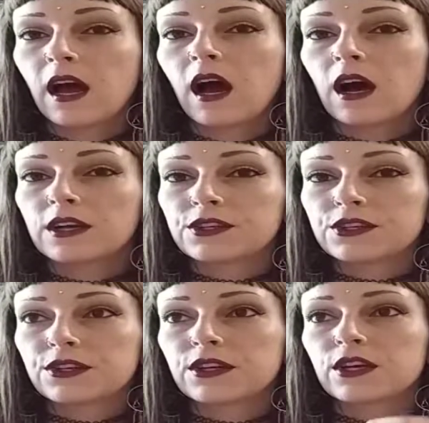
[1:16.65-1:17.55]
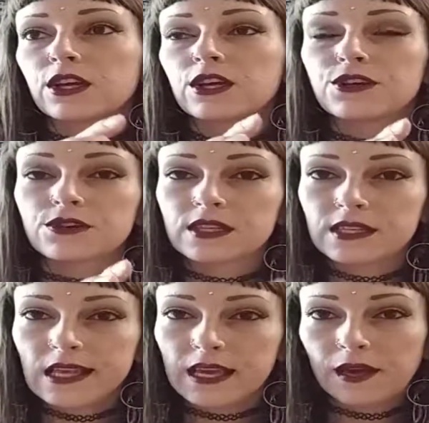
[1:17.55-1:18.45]
under your
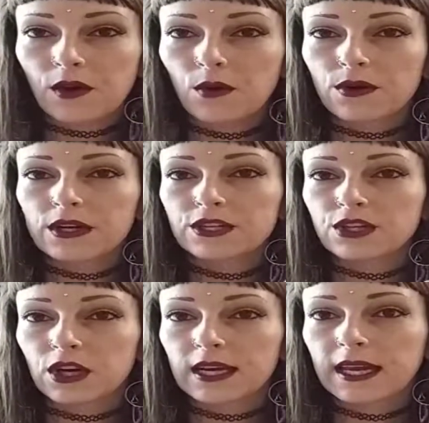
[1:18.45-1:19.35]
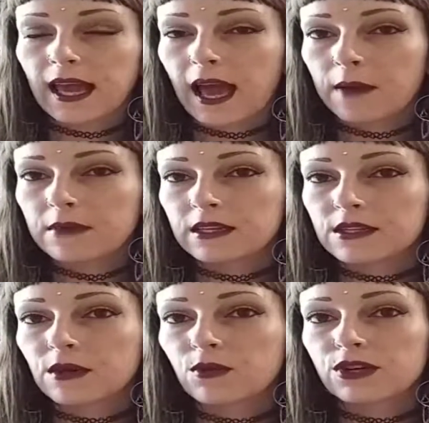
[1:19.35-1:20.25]
sink or in a dark cabinet,
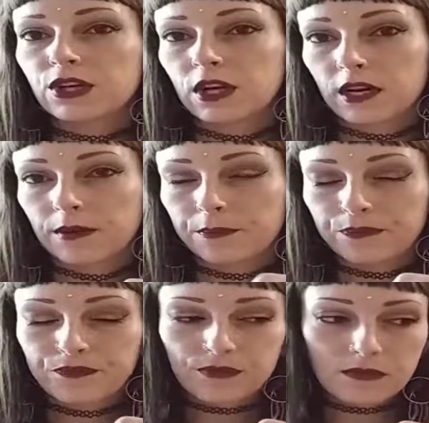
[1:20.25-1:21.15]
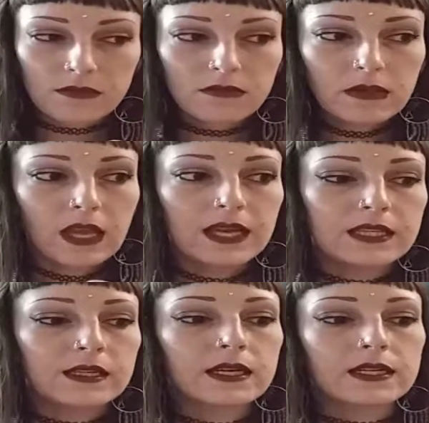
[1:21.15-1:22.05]
somewhere dark. And
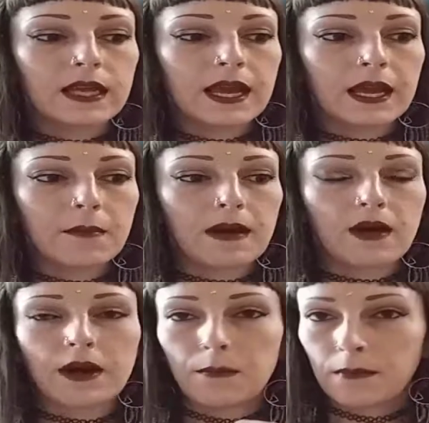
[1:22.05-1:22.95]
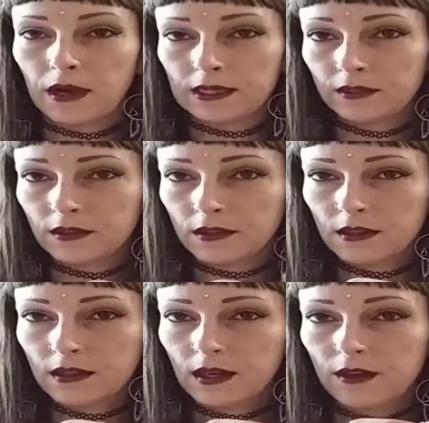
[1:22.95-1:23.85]
it's going to take about a month.
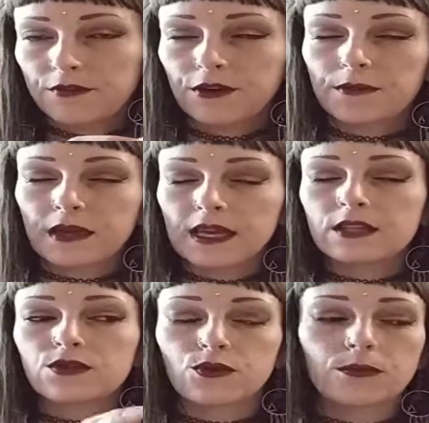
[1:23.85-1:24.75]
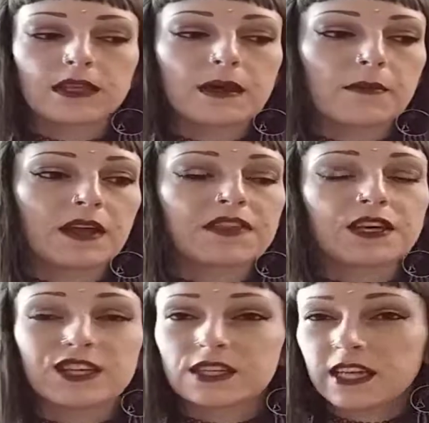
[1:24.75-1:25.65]
For me, it's normally a month.
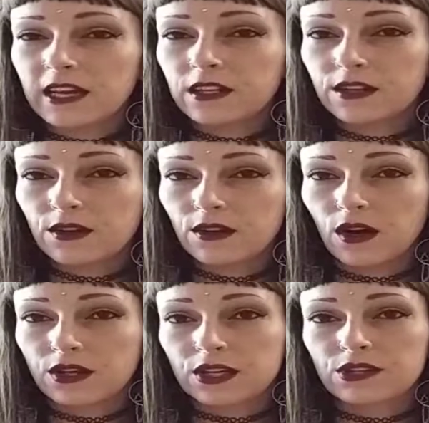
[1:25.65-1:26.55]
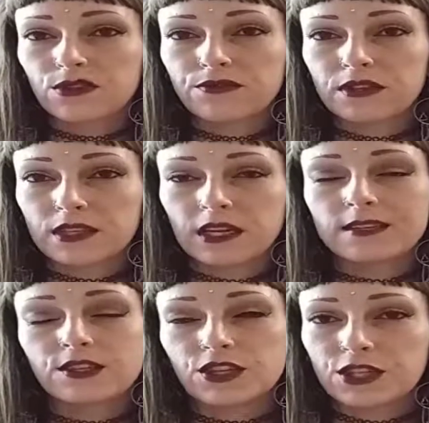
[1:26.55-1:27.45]
It could take a little longer, so if it
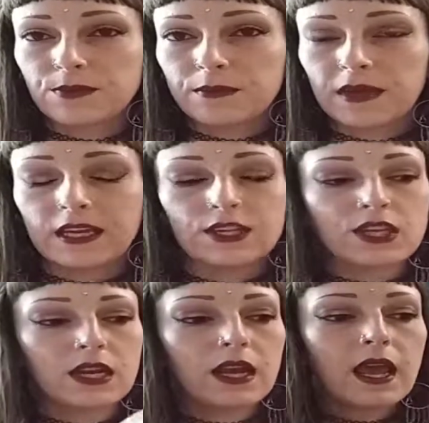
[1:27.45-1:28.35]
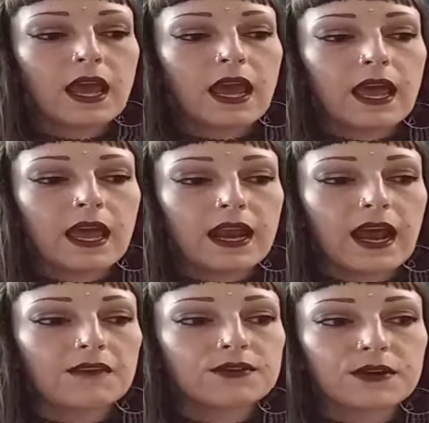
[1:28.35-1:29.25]
does, just be patient. And
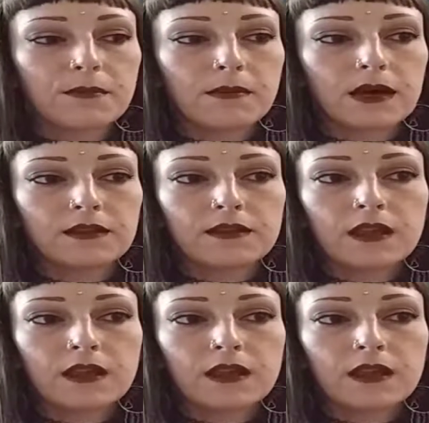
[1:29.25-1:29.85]
after a month,